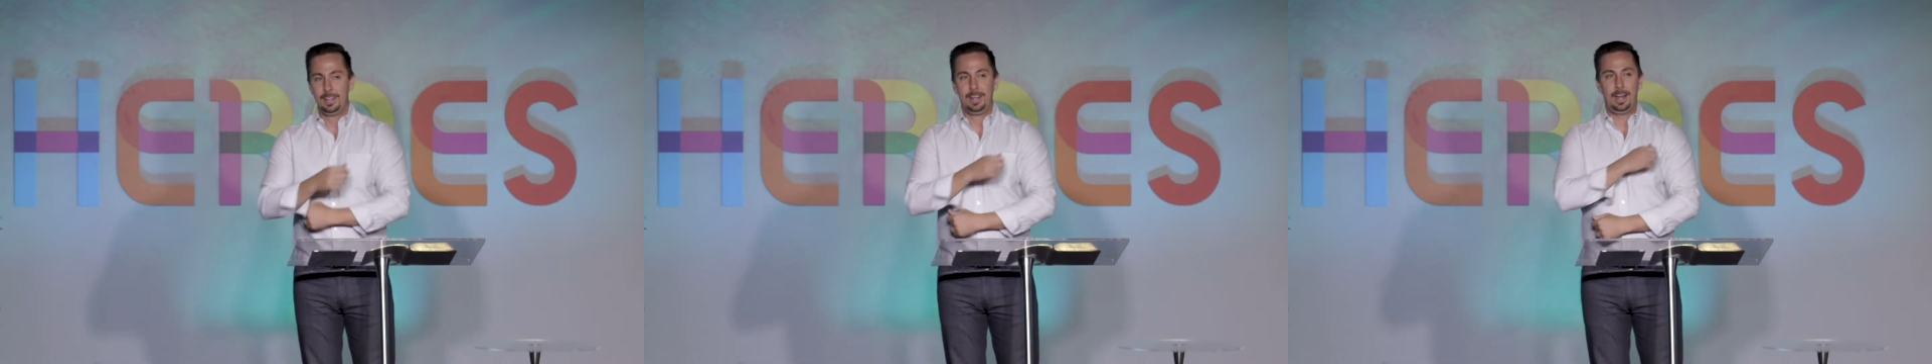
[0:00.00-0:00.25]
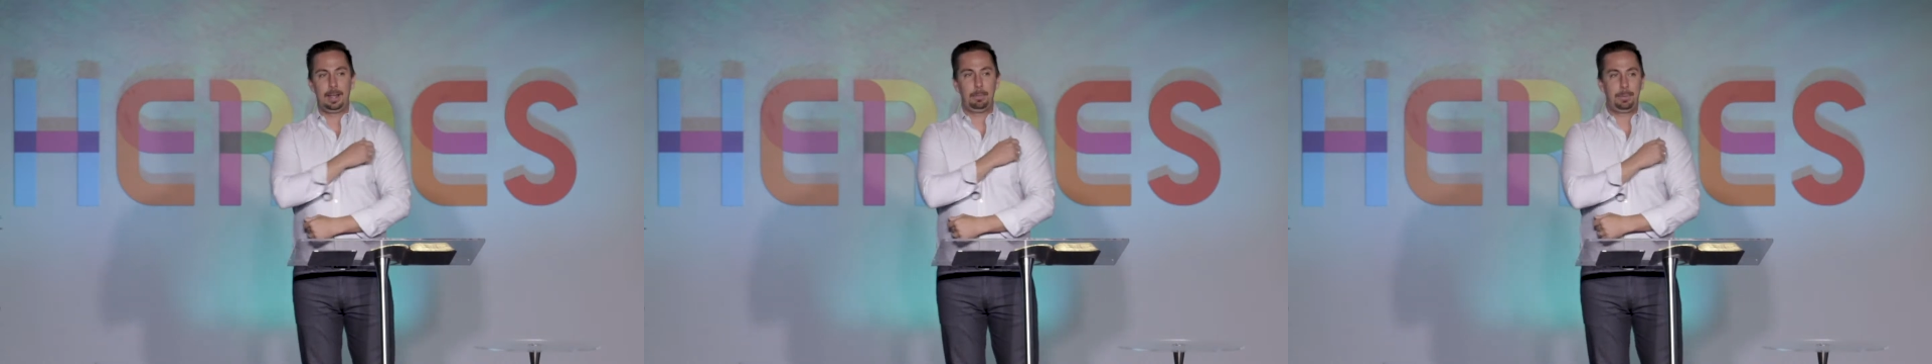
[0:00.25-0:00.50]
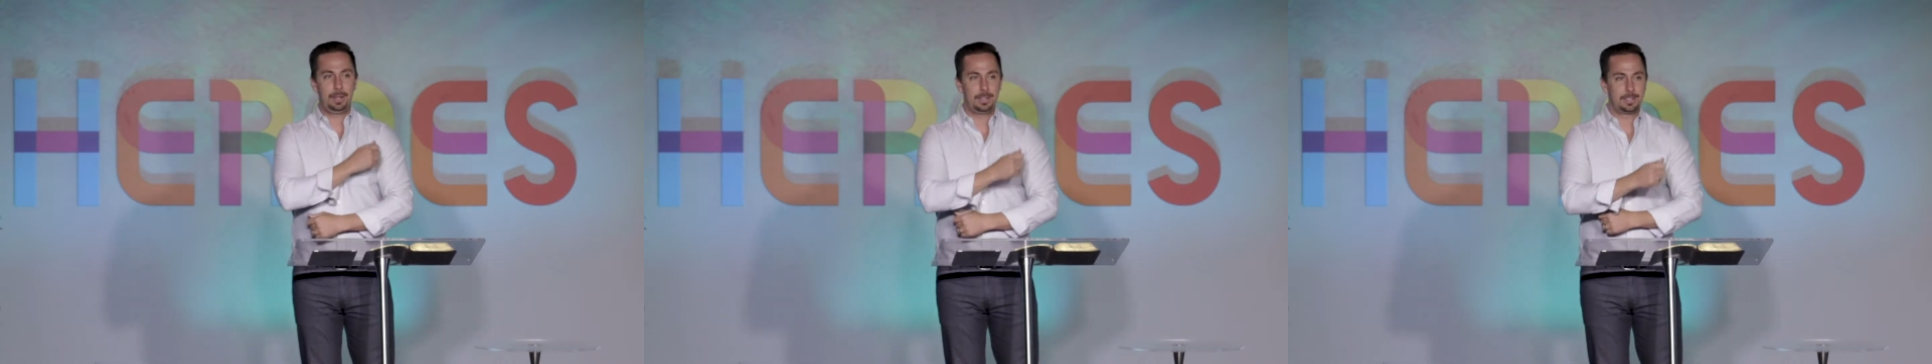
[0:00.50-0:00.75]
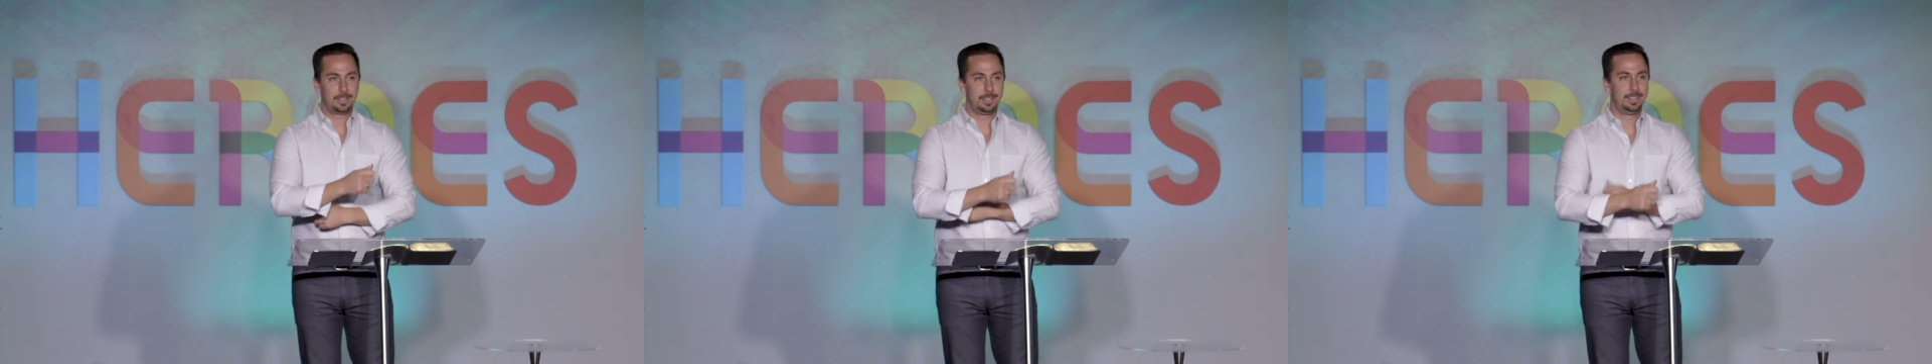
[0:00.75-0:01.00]
I have
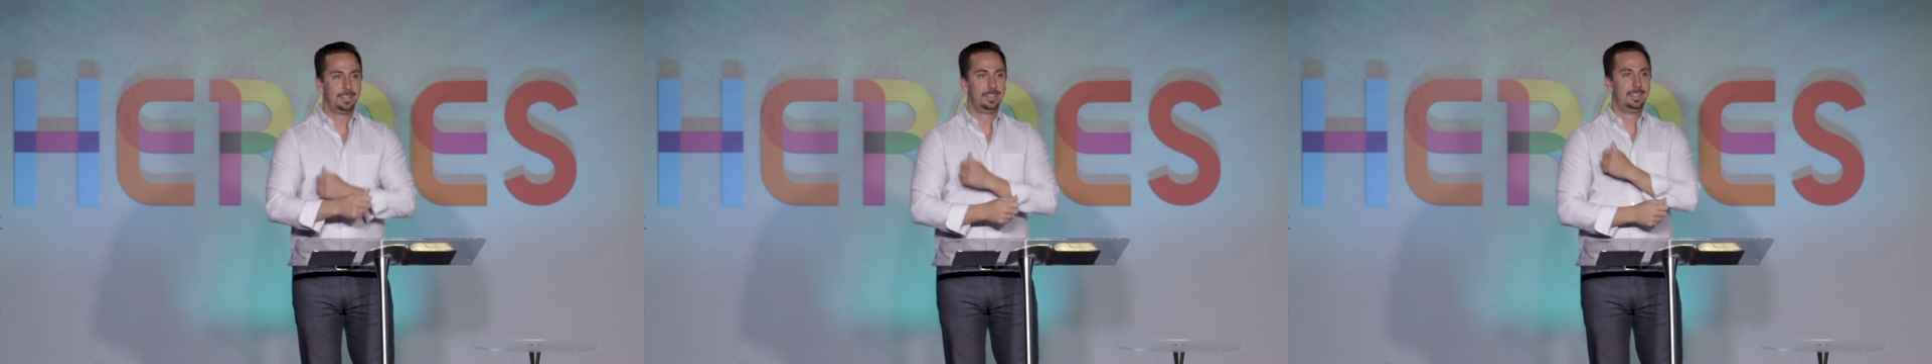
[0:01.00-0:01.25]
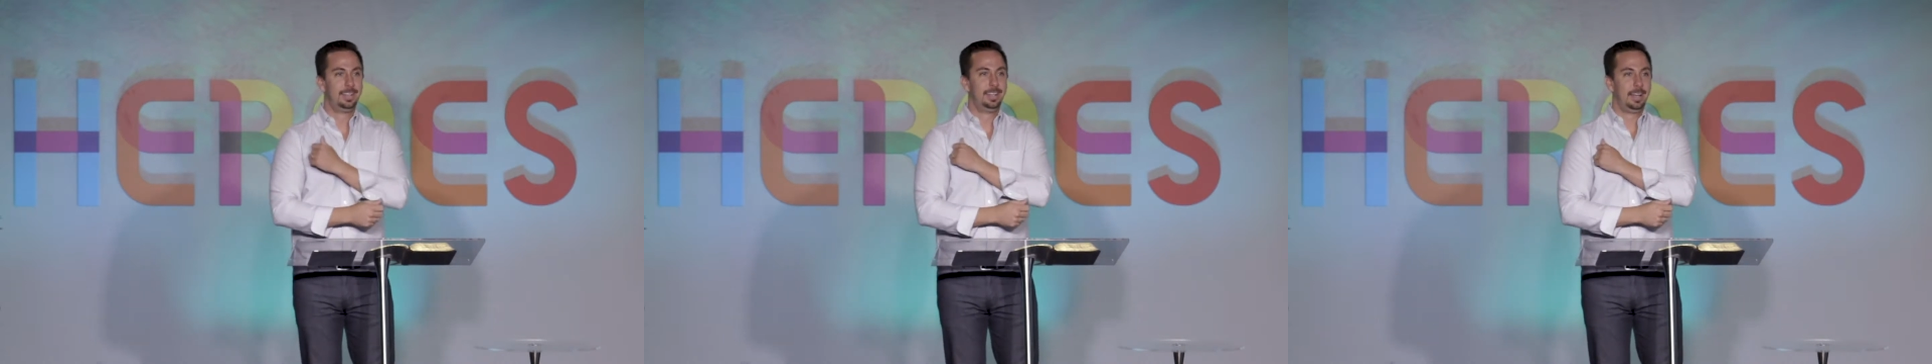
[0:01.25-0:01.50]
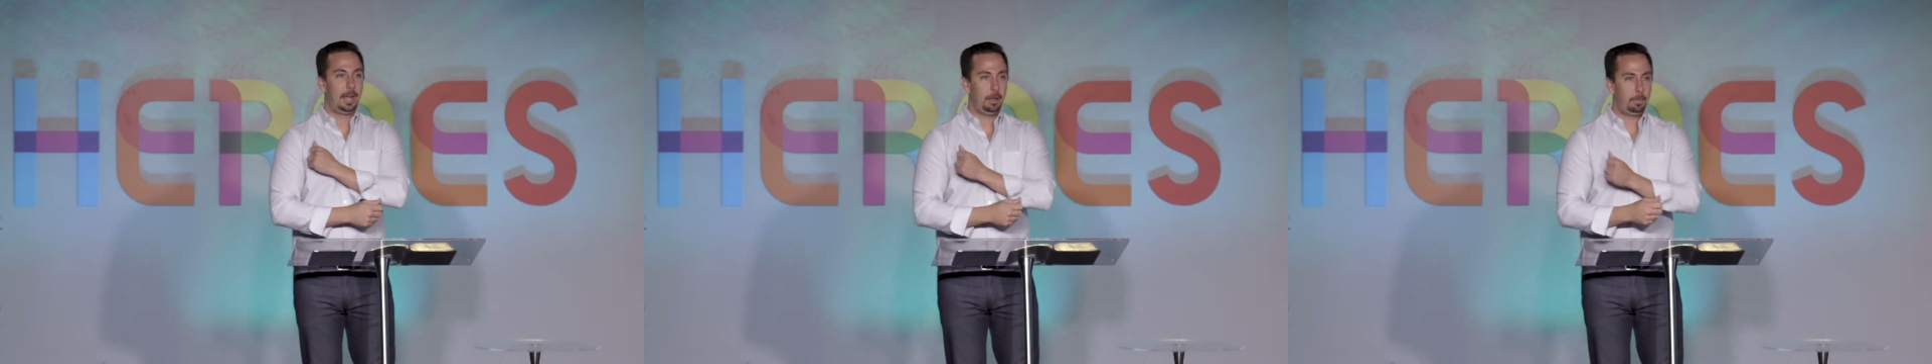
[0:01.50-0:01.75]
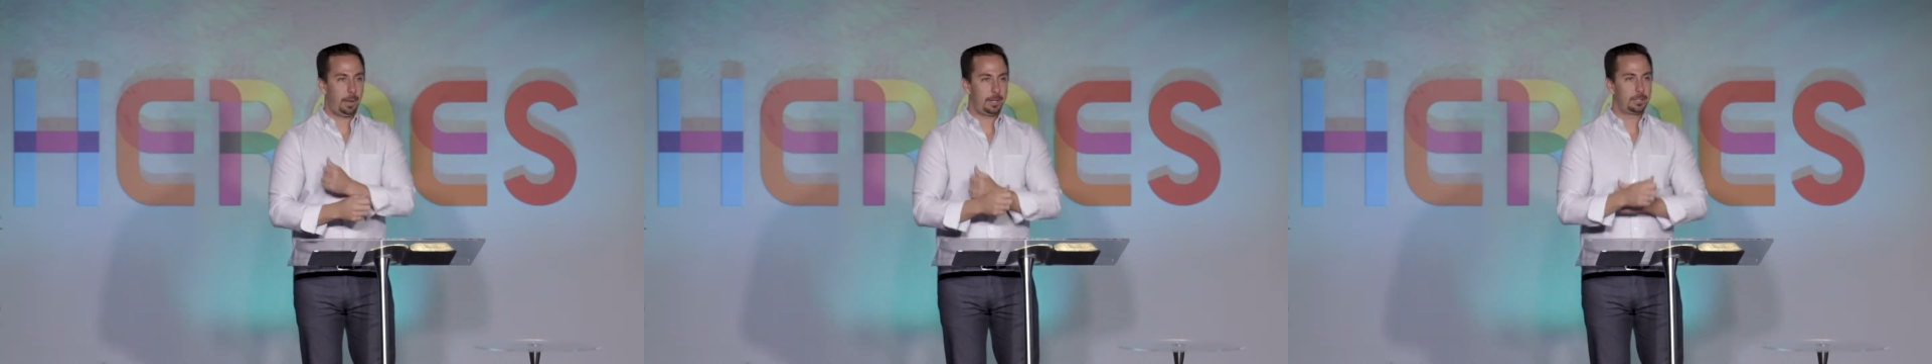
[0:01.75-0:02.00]
peace. I
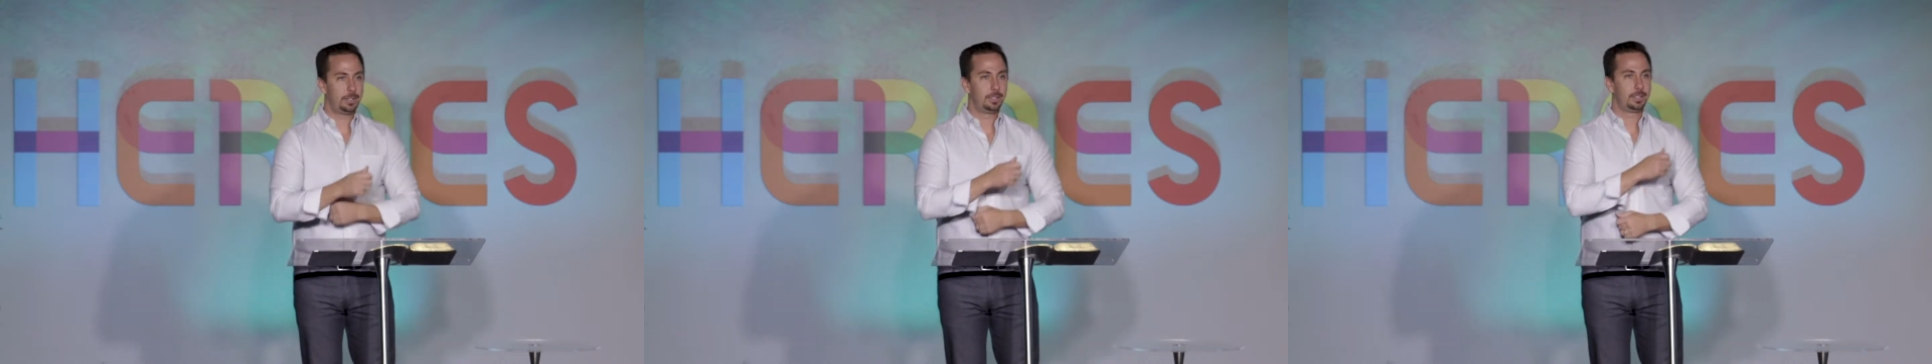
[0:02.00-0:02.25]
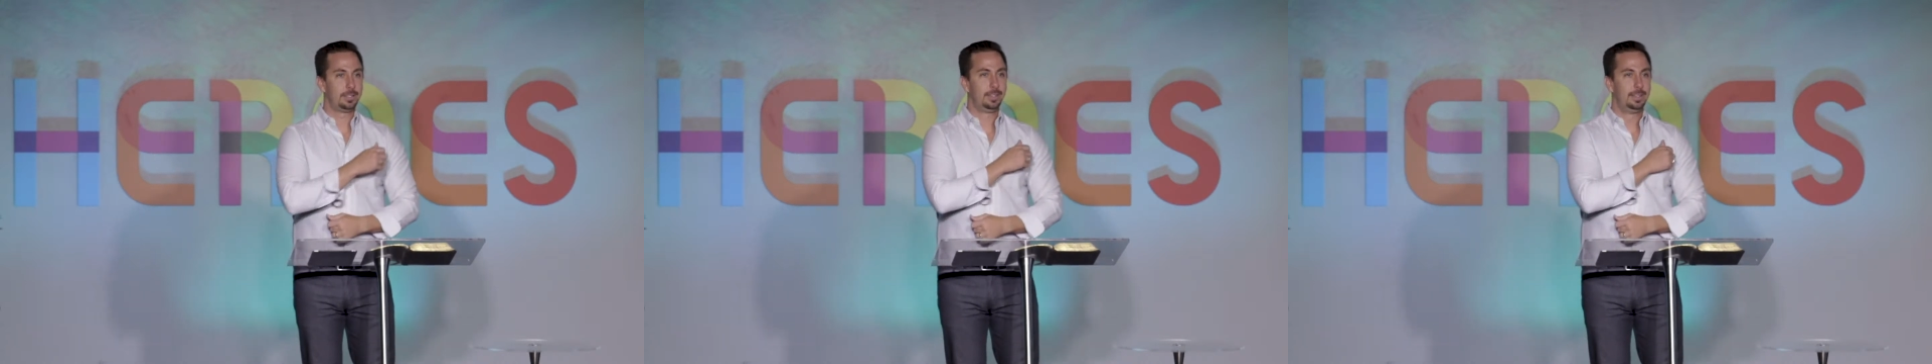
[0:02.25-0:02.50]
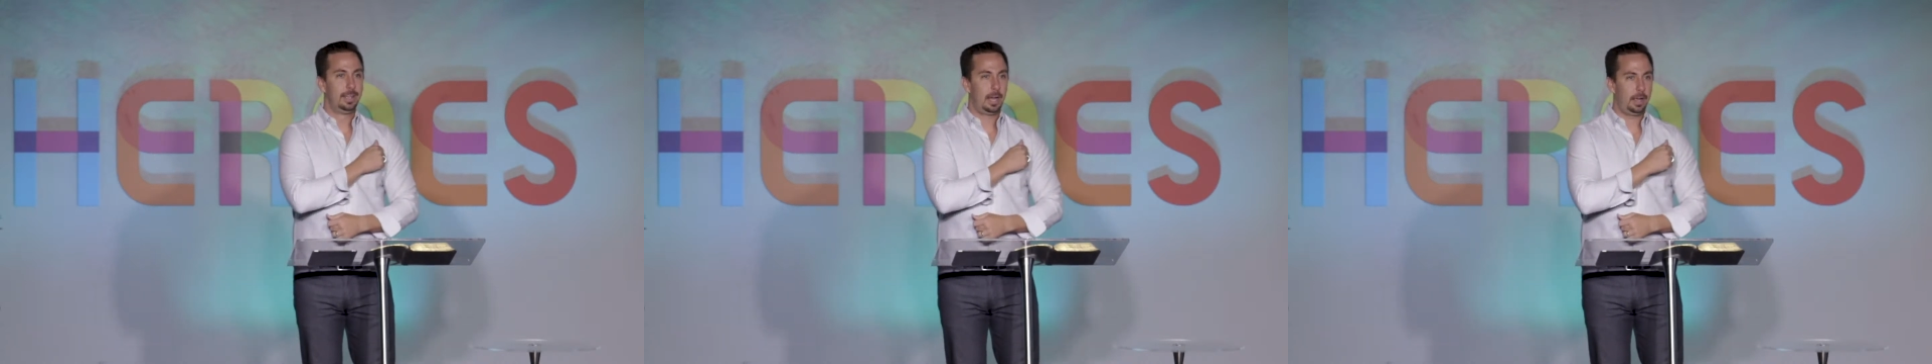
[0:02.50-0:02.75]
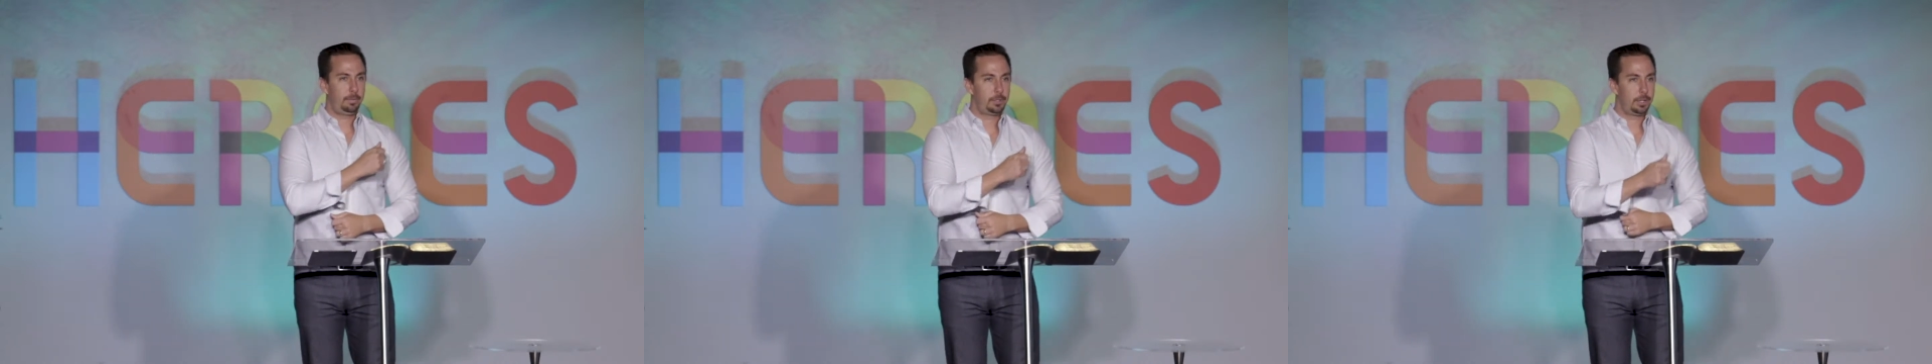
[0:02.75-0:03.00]
have patience.
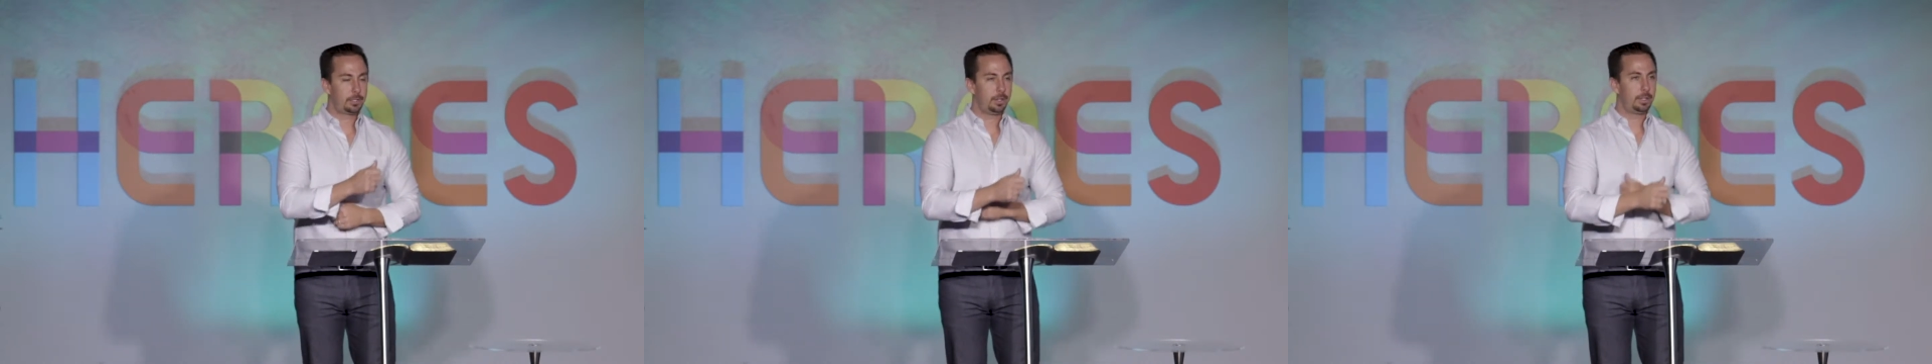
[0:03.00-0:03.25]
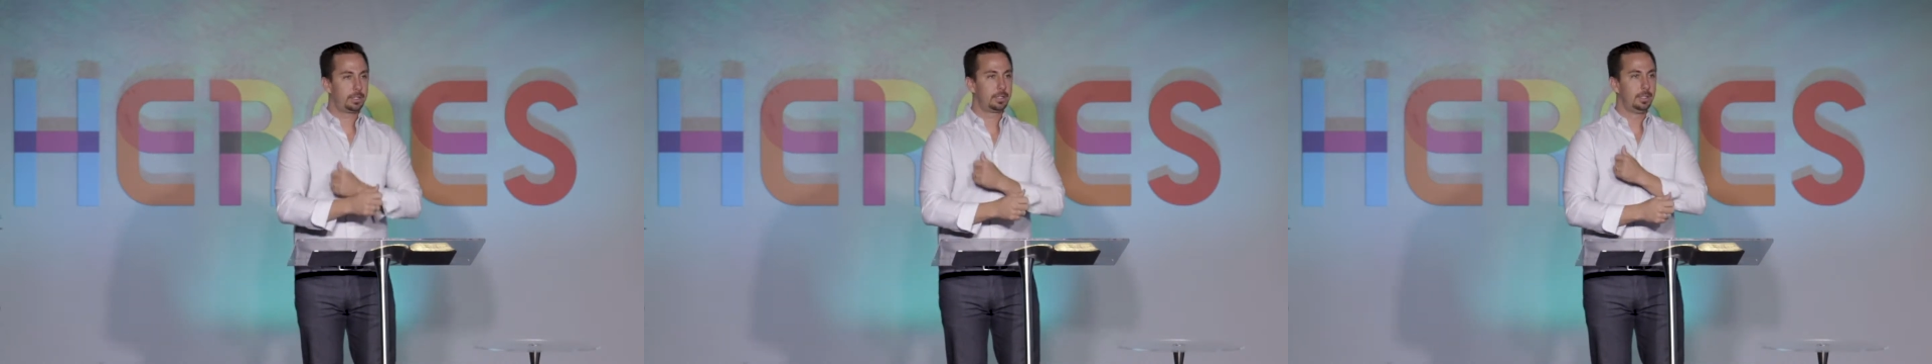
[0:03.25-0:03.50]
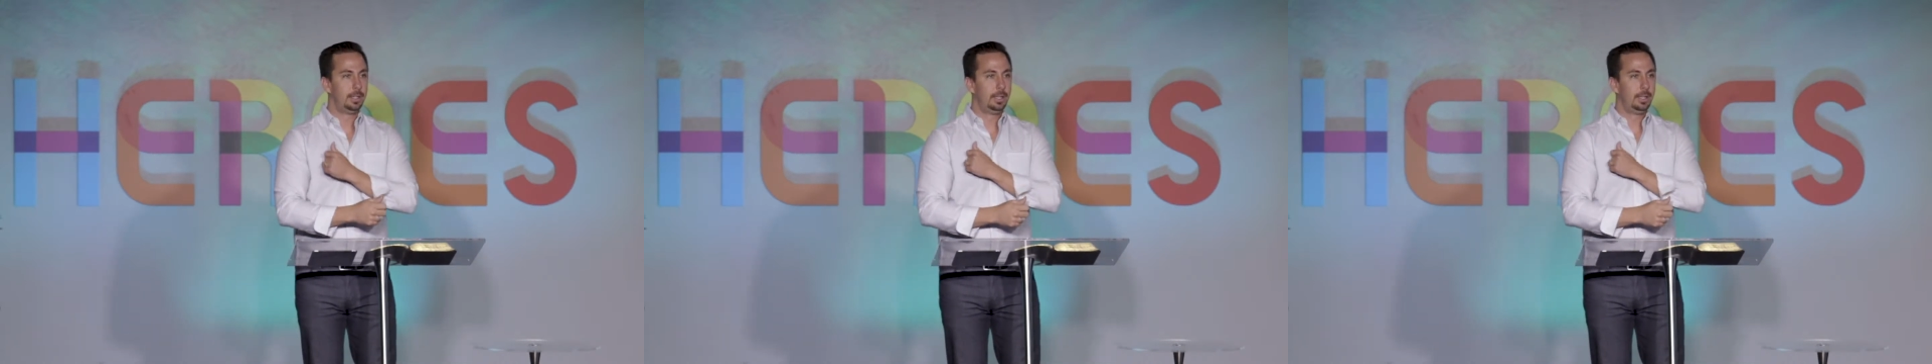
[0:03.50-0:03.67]
I have gentleness.